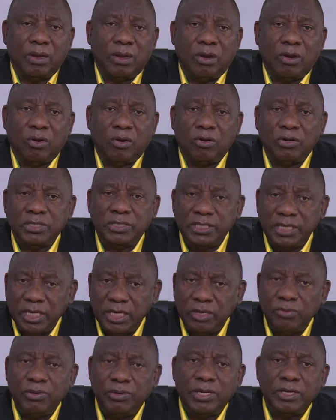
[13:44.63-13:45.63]

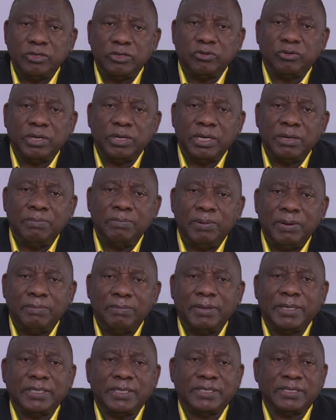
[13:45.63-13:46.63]
Continuing to
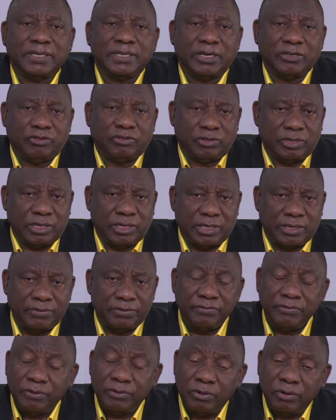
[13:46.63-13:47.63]
implement structural
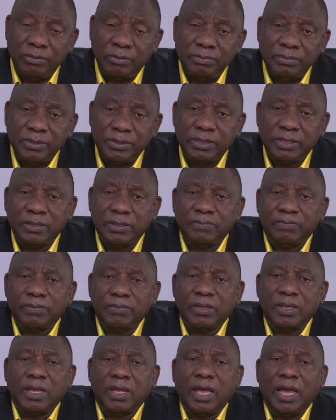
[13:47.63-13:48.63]
reforms
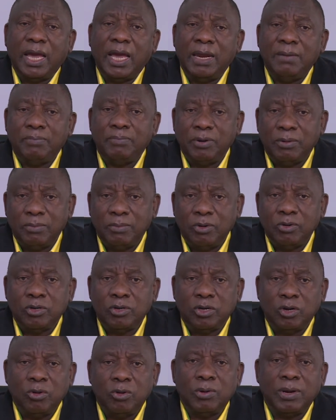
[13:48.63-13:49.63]
and promote
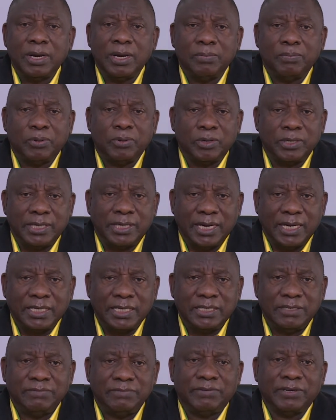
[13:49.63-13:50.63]
local
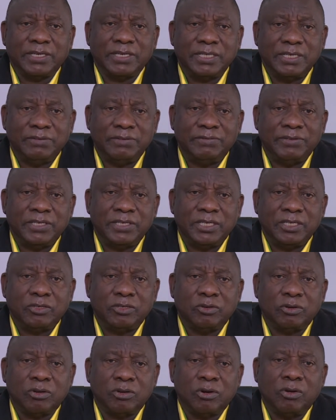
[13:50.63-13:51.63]
productive activity
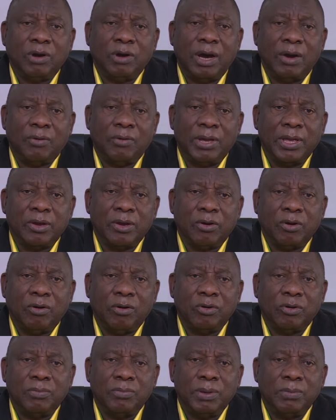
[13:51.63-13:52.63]
to grow our
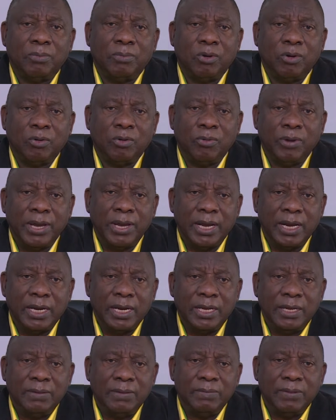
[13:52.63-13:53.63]
economy more
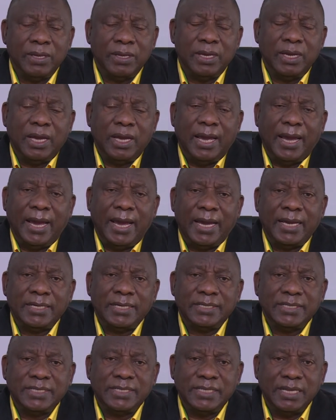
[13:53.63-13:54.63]
quickly and
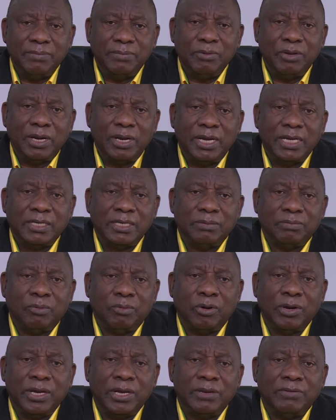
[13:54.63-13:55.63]
stimulate
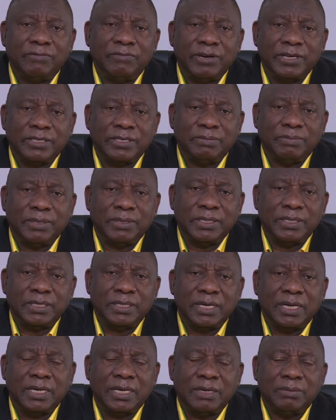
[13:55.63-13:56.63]
more investment
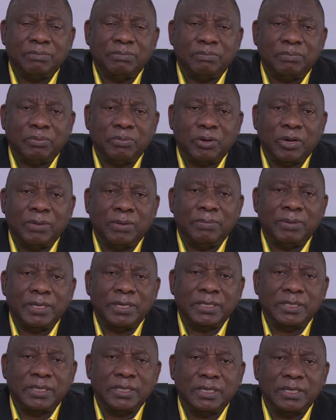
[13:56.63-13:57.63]
and employment